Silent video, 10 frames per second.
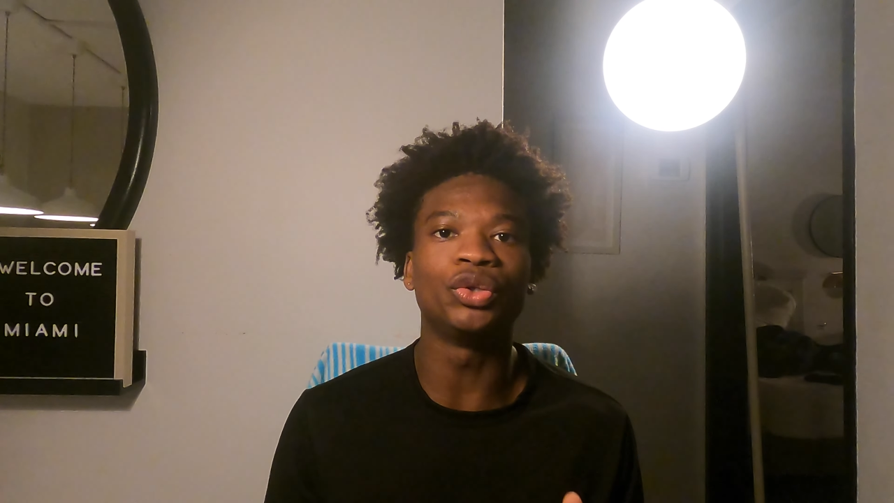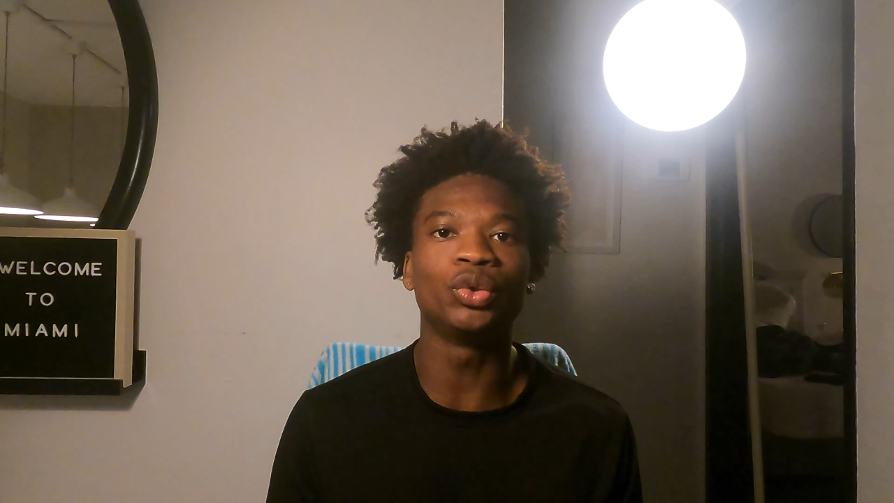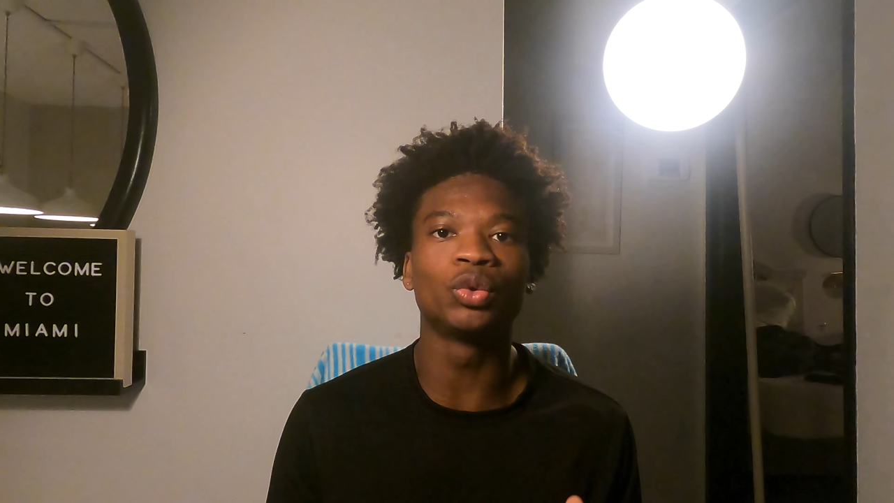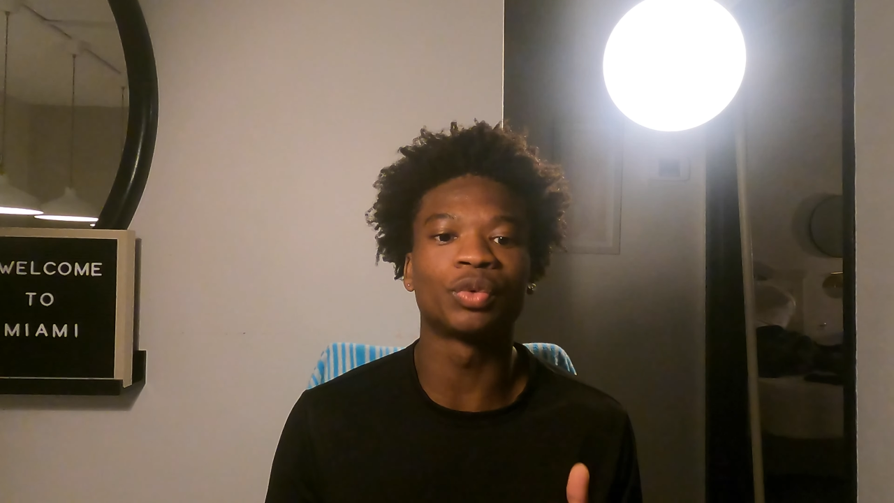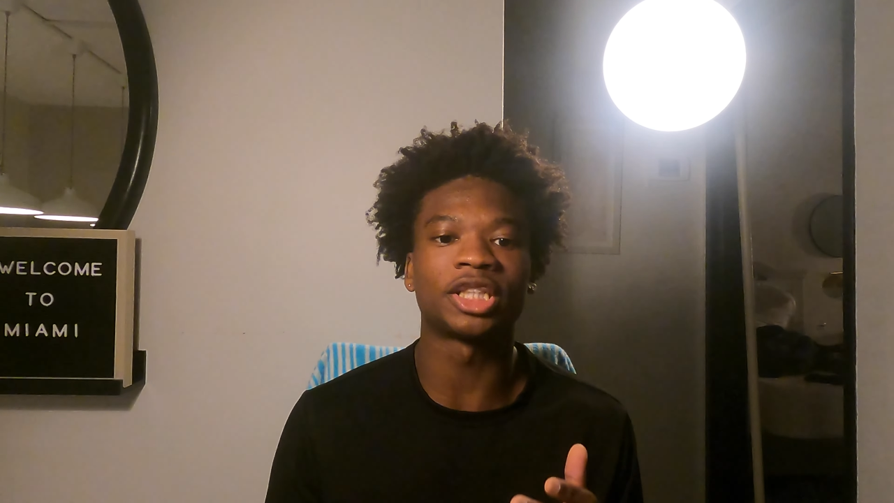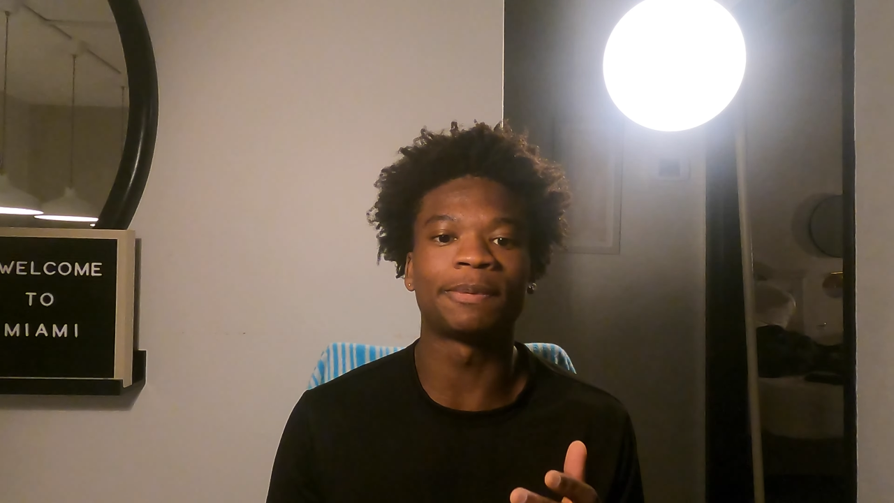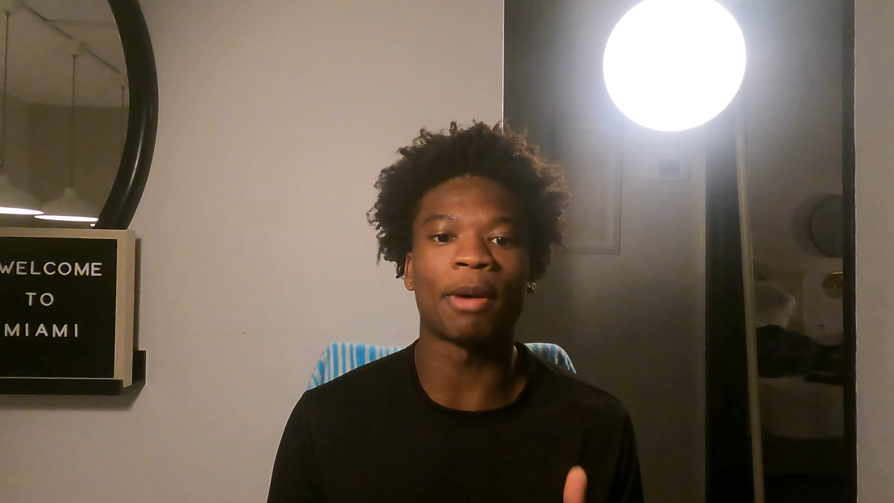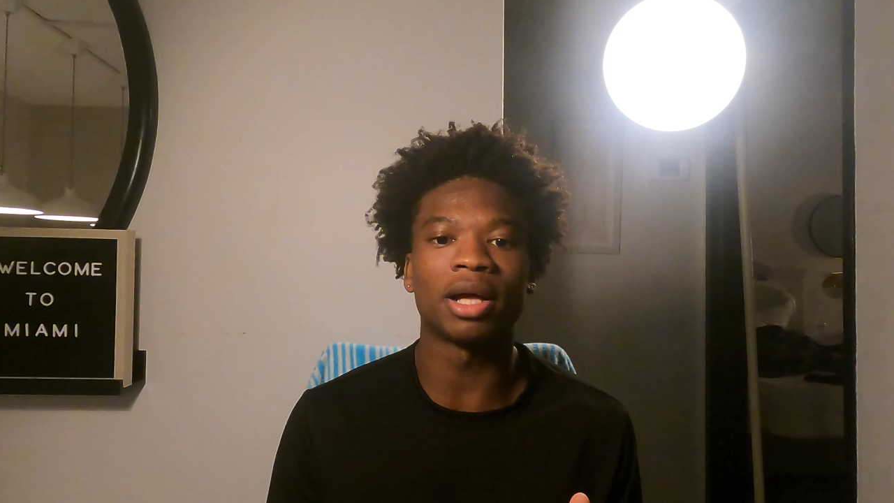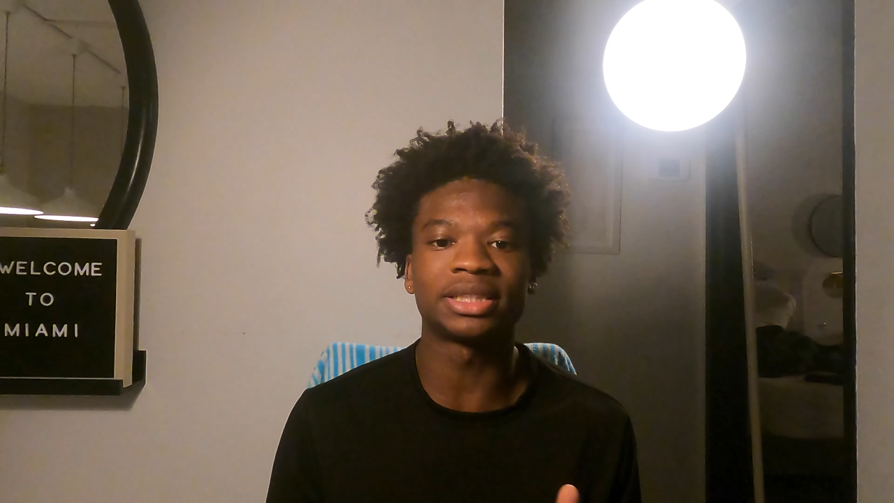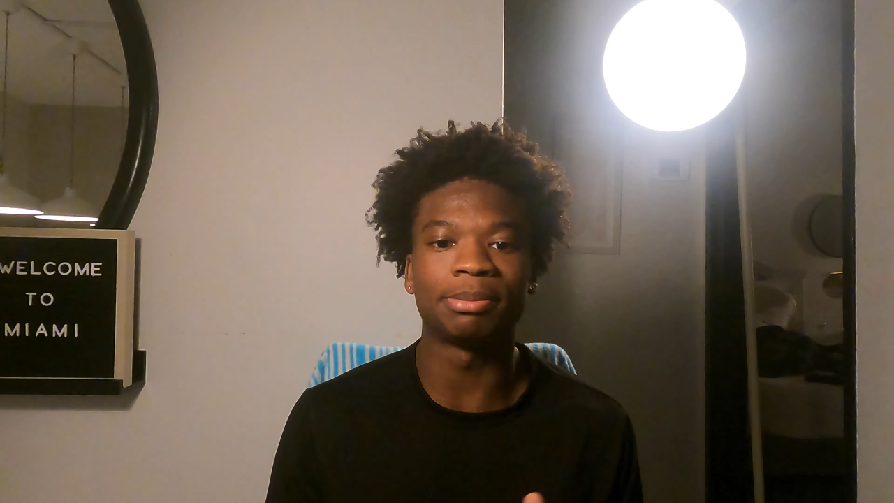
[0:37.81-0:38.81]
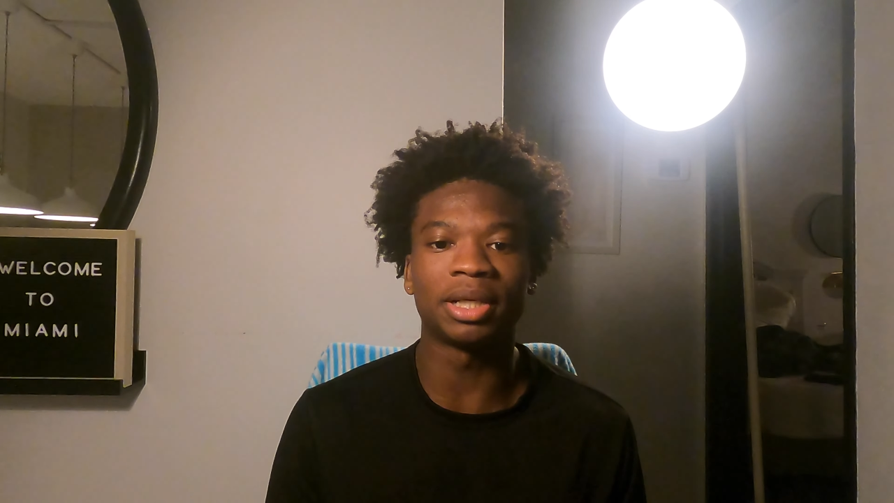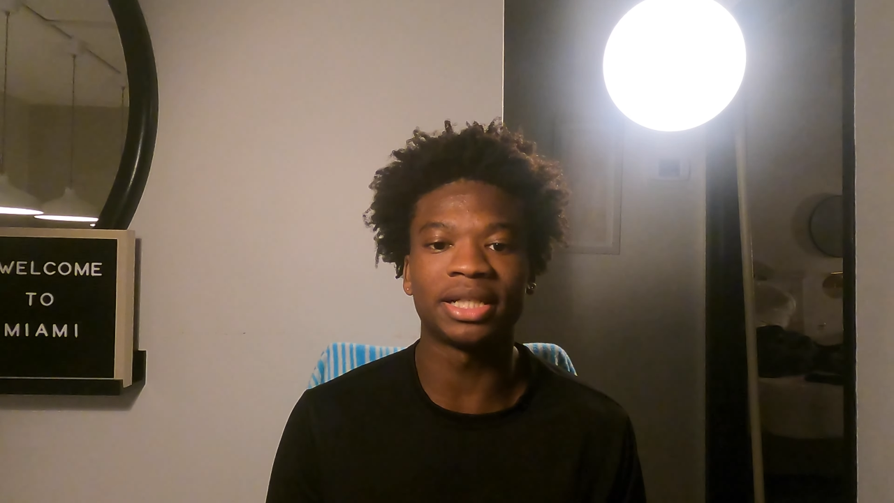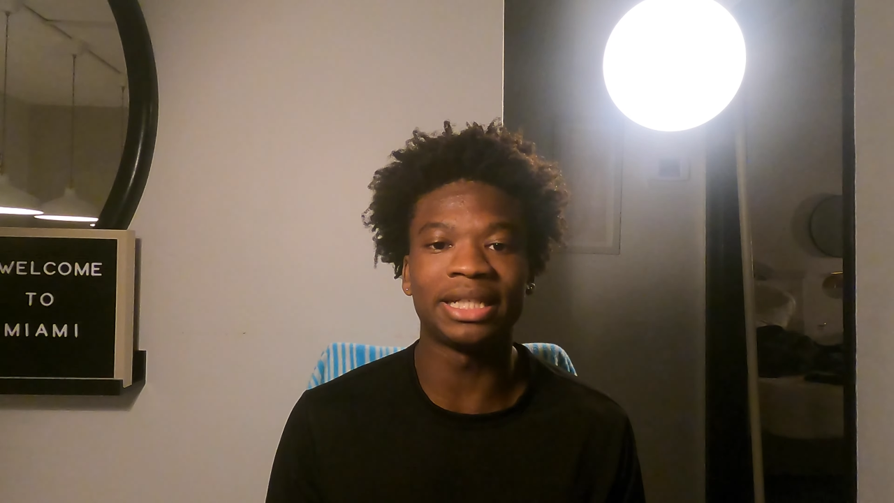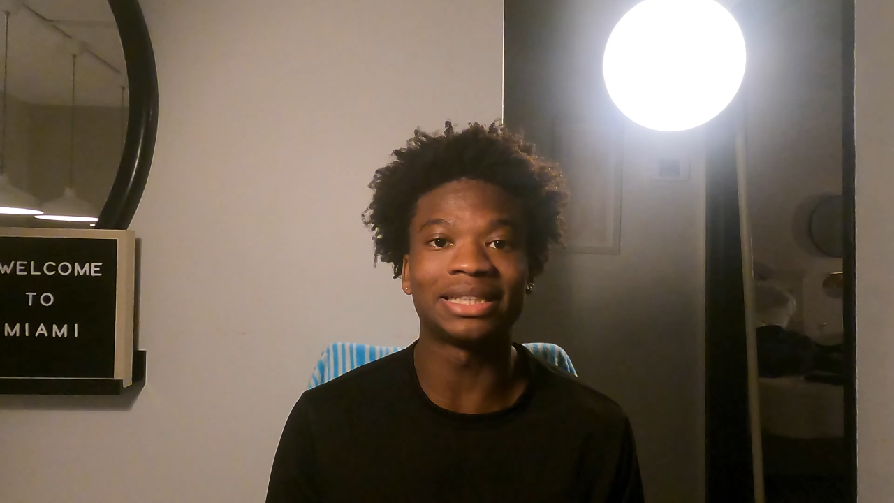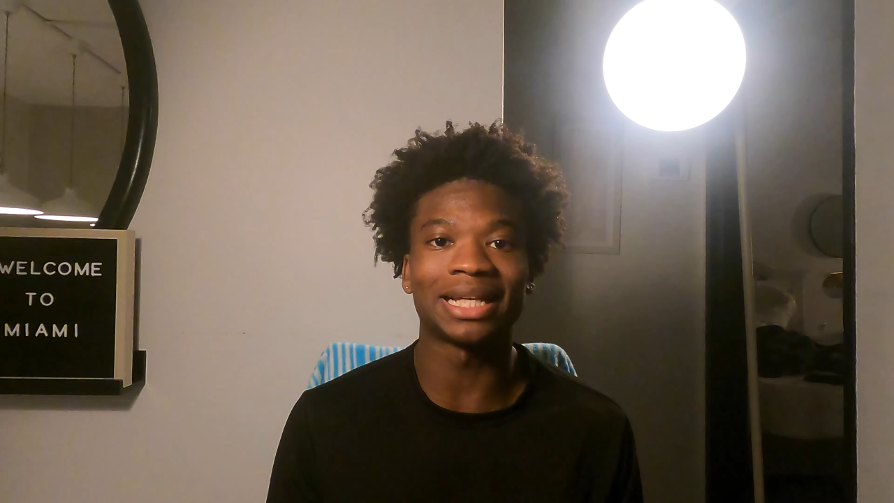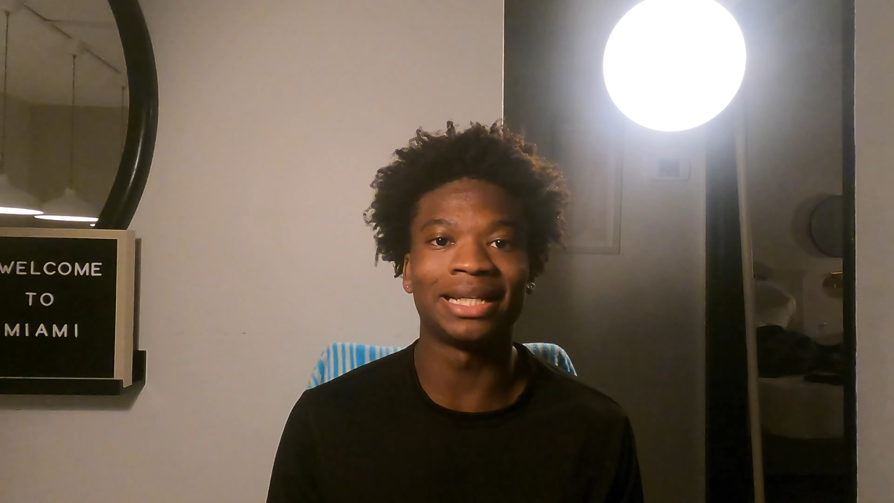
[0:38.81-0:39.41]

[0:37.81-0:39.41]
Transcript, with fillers: new responsibilities